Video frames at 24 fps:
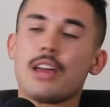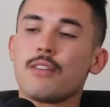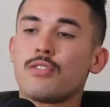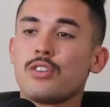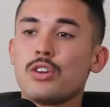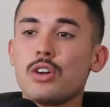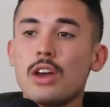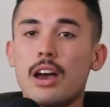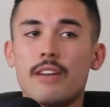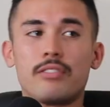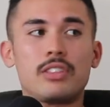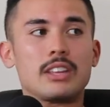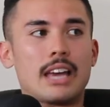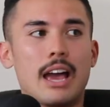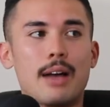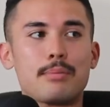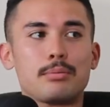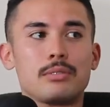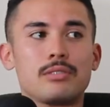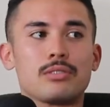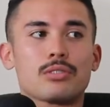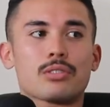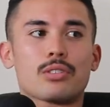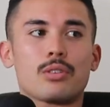If you have the
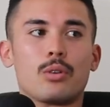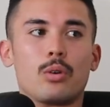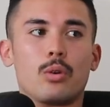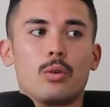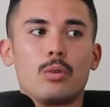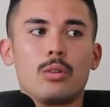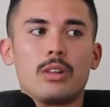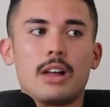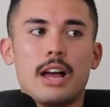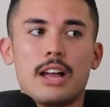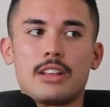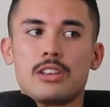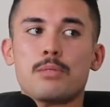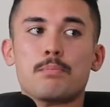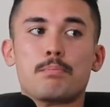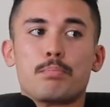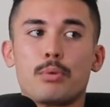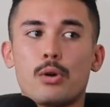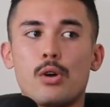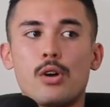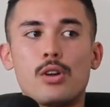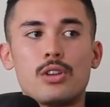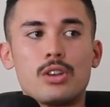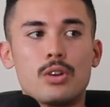captain's call and you
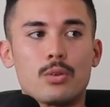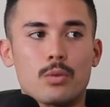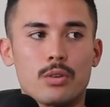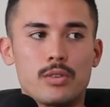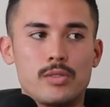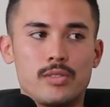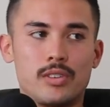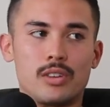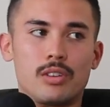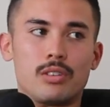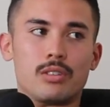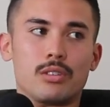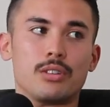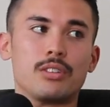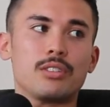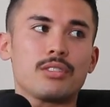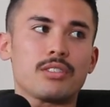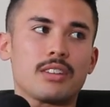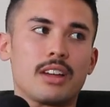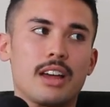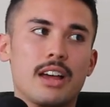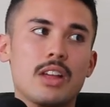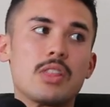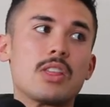burn your
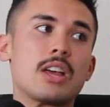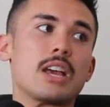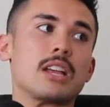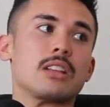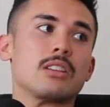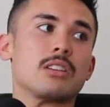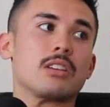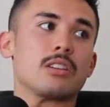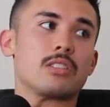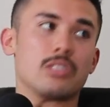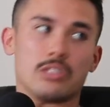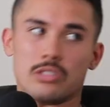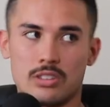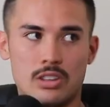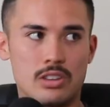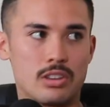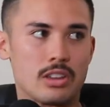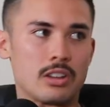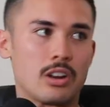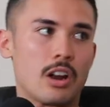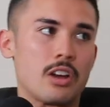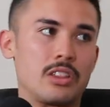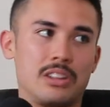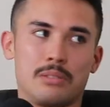reviews, and then
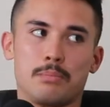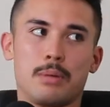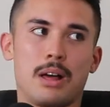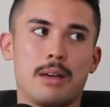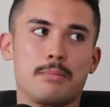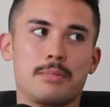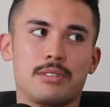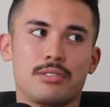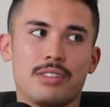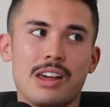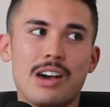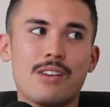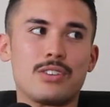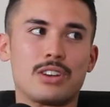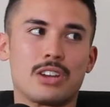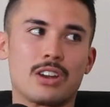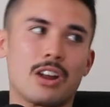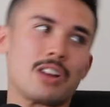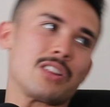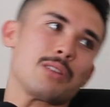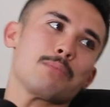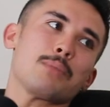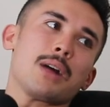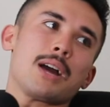you can only blame yourself, you
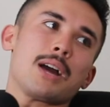can only